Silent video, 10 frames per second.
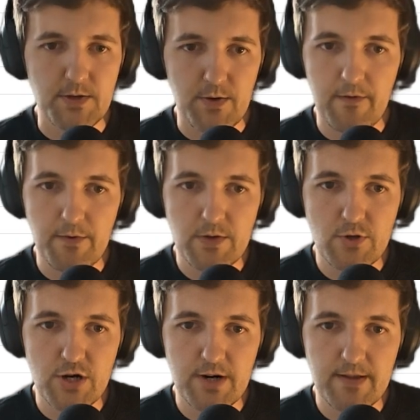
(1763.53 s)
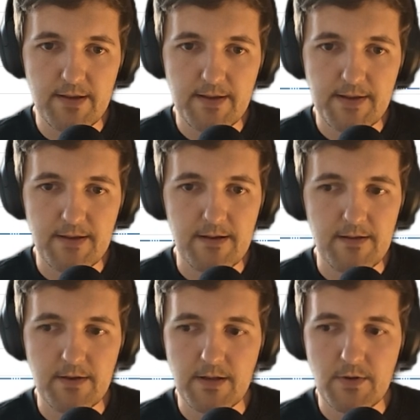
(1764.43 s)
I was to chart this
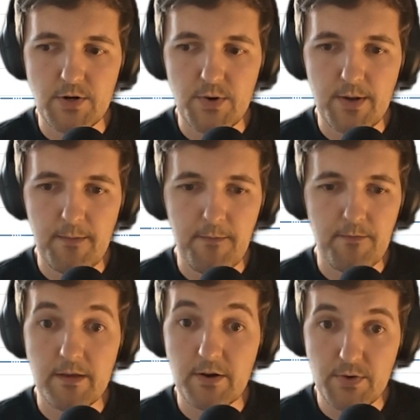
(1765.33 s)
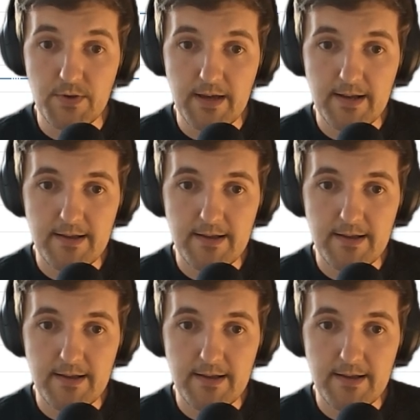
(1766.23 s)
industry year to date,